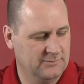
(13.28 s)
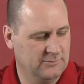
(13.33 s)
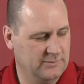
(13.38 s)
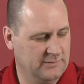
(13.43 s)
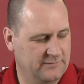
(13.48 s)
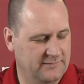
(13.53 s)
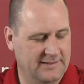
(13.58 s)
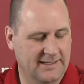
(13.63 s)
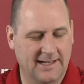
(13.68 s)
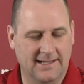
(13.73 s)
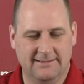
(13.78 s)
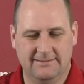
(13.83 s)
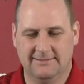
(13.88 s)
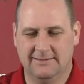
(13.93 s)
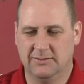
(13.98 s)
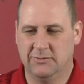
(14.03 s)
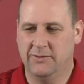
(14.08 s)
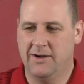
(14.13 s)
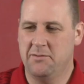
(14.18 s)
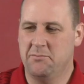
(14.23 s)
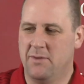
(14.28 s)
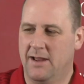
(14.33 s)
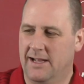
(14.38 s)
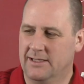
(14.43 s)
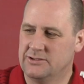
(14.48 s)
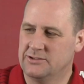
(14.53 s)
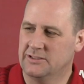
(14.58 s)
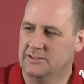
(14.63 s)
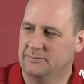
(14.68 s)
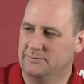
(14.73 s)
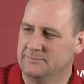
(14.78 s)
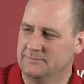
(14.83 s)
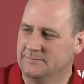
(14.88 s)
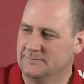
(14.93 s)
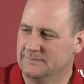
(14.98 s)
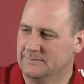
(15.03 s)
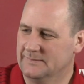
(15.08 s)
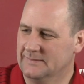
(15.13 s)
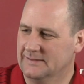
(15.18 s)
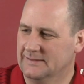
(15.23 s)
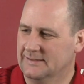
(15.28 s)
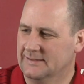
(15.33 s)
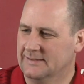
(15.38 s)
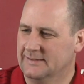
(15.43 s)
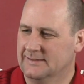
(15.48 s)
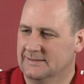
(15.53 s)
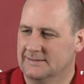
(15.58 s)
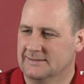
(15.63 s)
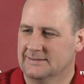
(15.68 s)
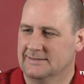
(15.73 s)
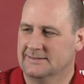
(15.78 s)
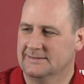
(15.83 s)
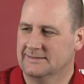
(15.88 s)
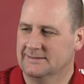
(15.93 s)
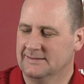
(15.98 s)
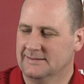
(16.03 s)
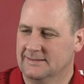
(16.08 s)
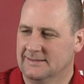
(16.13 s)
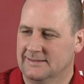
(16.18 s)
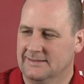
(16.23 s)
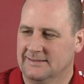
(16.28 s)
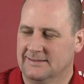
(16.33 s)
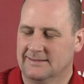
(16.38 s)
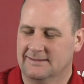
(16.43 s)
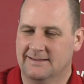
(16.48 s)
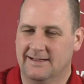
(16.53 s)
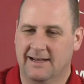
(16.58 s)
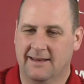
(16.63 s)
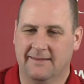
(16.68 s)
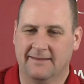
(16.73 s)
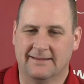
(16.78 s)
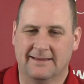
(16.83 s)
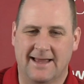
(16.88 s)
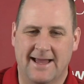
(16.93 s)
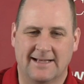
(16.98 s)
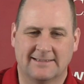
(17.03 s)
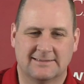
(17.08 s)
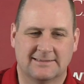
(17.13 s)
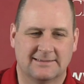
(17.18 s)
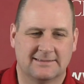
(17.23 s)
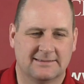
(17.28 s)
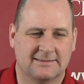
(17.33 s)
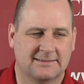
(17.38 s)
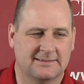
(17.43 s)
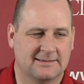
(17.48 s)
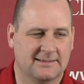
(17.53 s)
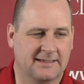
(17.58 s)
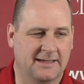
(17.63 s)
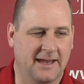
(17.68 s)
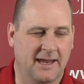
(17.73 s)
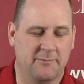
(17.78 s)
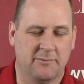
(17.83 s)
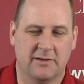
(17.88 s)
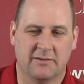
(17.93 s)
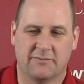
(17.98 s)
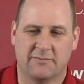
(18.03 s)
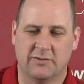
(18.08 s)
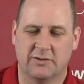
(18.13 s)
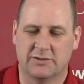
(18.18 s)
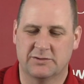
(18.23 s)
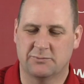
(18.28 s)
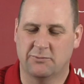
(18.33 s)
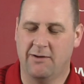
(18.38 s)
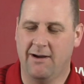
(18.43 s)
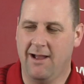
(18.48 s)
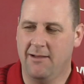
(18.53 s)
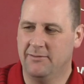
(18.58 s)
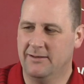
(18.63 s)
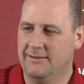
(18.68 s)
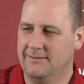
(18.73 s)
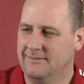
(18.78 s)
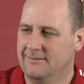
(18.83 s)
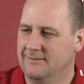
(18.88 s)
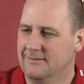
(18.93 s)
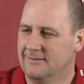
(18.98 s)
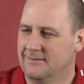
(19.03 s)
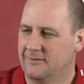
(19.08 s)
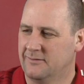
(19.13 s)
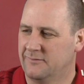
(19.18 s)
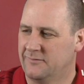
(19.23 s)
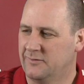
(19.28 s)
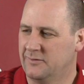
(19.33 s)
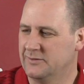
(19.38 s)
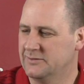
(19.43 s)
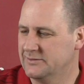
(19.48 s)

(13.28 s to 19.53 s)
We've got a great matchup. Kind of the last game of the first robin, our